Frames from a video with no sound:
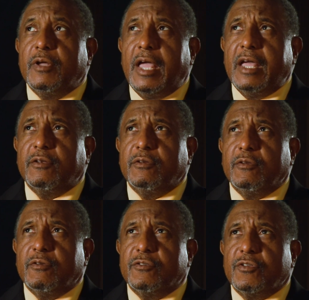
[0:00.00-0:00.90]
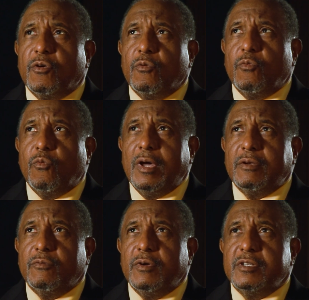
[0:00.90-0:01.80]
And so
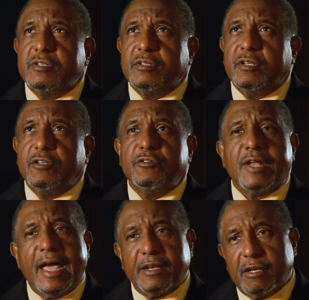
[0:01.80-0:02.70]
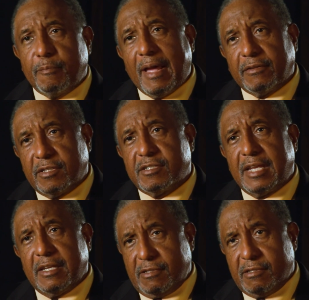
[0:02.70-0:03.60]
what was united about the
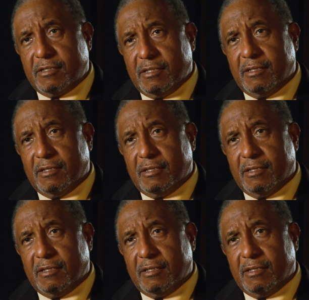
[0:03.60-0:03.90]
states?